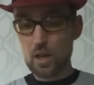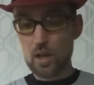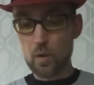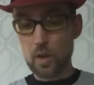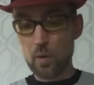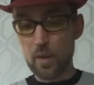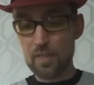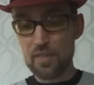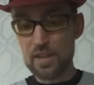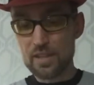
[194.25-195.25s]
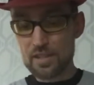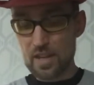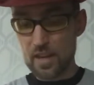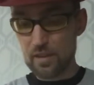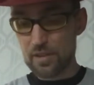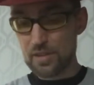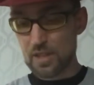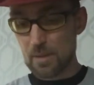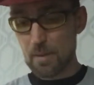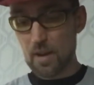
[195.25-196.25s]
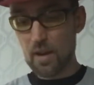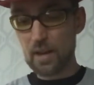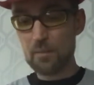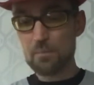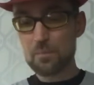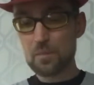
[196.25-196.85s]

going with the standard C bearing.